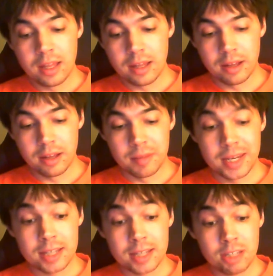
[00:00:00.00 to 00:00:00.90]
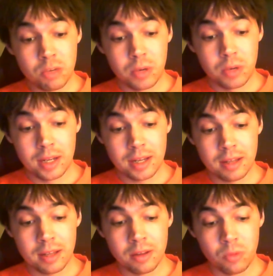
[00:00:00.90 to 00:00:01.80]
in antiquity,
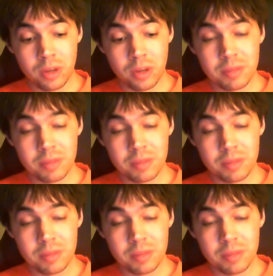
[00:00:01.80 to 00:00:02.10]
one of the